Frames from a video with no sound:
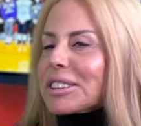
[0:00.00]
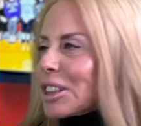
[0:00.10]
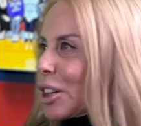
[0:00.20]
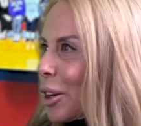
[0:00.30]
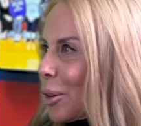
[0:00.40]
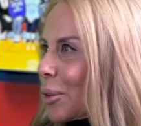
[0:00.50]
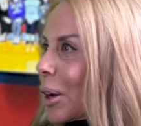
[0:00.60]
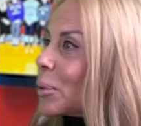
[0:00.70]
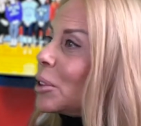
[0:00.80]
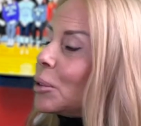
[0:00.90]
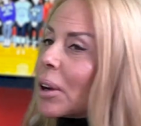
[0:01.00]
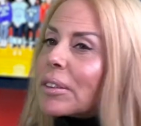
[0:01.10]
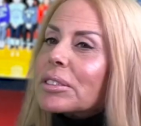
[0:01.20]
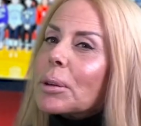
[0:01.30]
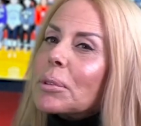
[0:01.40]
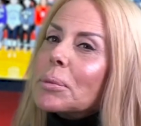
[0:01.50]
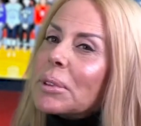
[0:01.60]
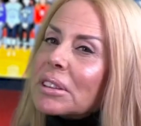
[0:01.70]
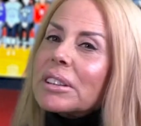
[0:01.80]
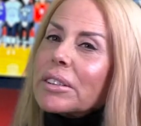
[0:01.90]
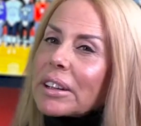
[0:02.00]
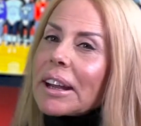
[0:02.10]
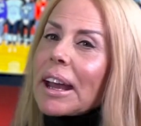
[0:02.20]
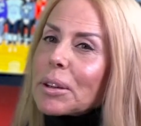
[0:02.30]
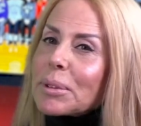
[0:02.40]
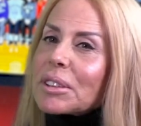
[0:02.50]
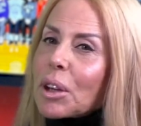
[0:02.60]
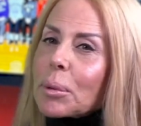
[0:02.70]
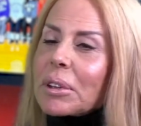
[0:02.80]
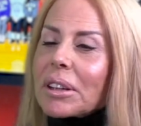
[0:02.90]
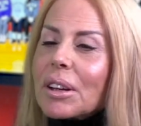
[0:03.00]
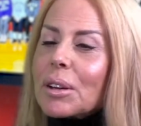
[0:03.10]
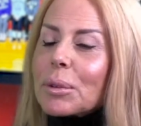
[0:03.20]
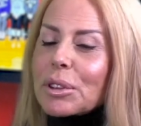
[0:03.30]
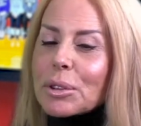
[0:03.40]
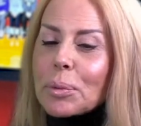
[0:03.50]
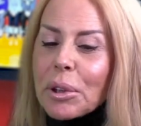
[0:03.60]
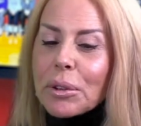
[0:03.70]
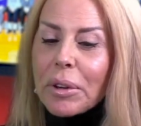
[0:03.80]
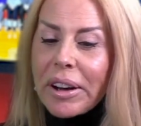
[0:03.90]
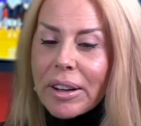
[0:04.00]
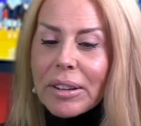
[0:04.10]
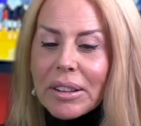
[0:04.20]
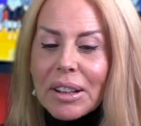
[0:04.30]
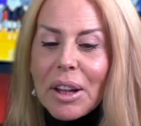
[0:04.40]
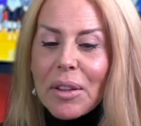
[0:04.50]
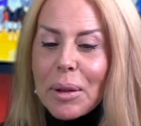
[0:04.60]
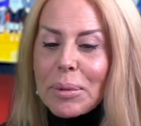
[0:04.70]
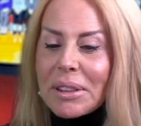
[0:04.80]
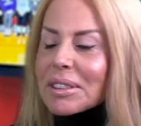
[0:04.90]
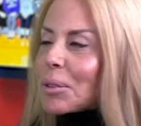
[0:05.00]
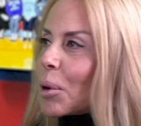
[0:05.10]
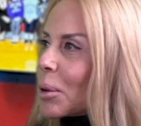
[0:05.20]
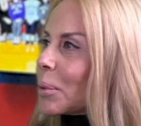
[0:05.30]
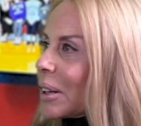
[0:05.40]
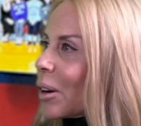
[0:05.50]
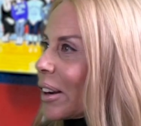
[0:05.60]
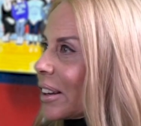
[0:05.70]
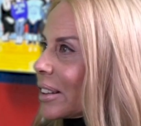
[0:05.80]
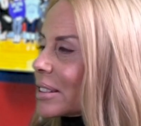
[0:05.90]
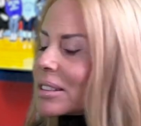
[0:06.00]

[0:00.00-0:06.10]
say no. And we do have some of the military academies coming, which is pretty rare. That means they want to meet our kids.